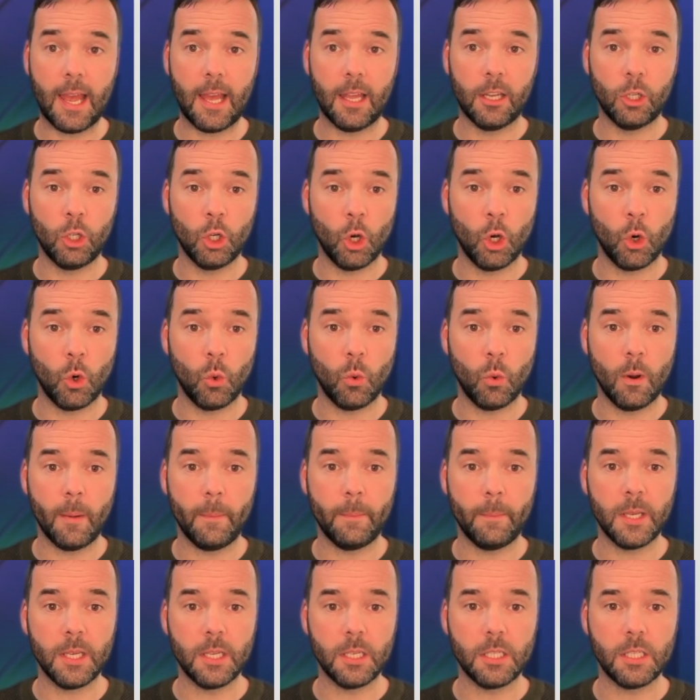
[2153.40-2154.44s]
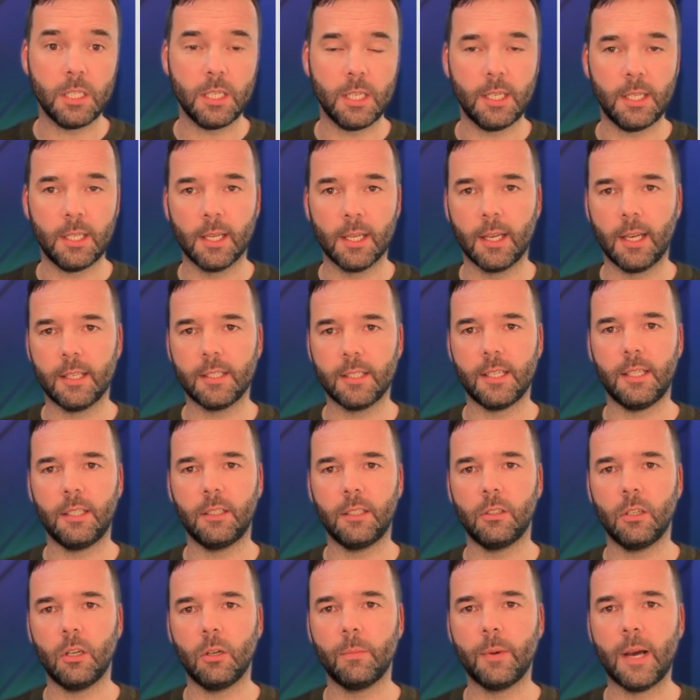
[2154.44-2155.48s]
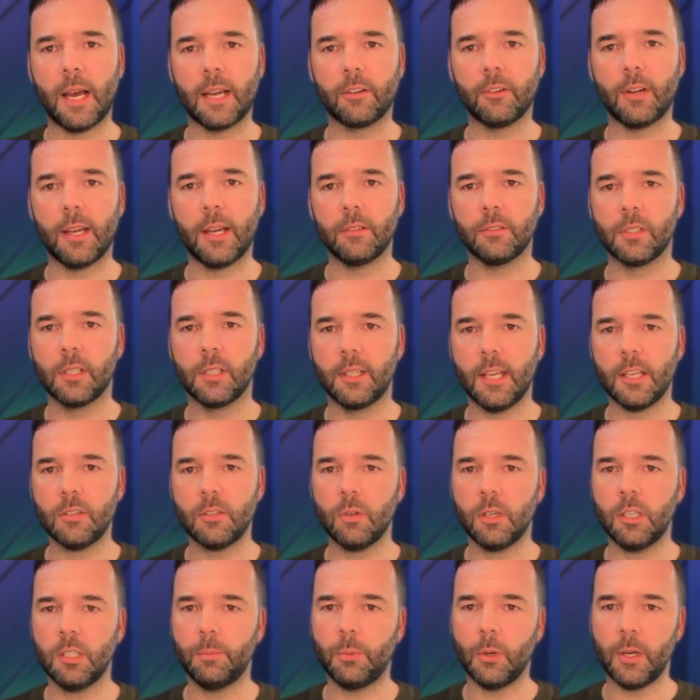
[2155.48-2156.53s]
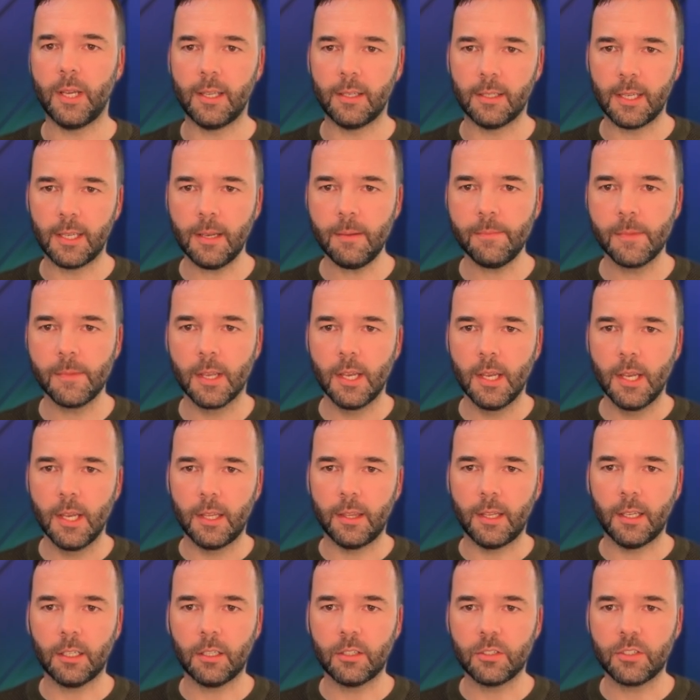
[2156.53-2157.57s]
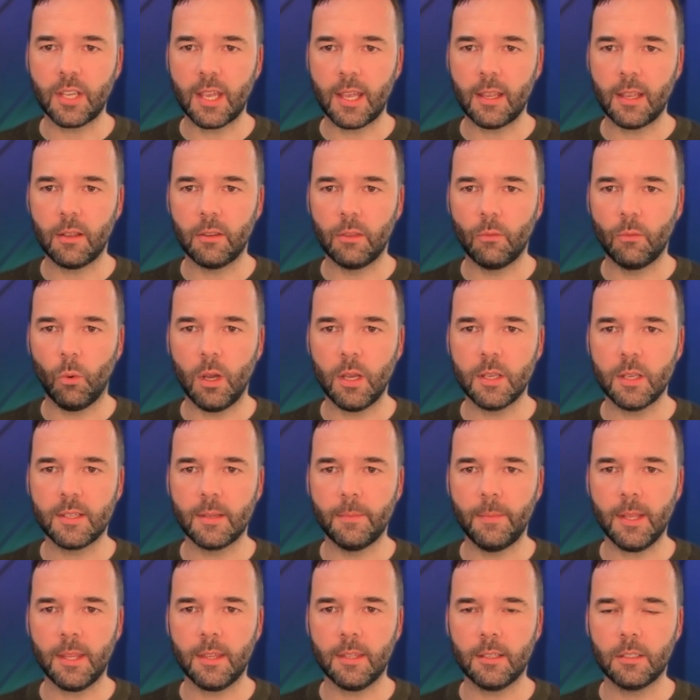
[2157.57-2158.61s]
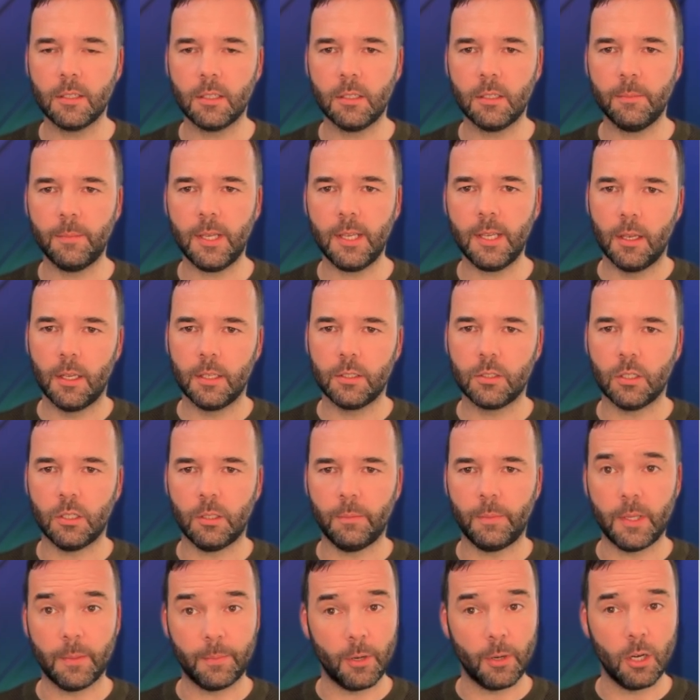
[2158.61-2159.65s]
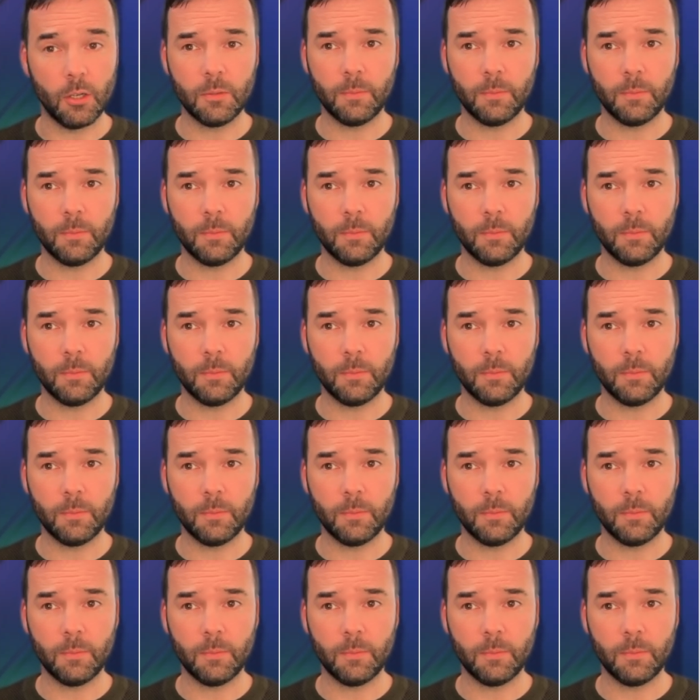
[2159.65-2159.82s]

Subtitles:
no BG, as in no background. That's what I'm going to put in, yeah? Then I'm going to say, what is the method going to be? It's going to be post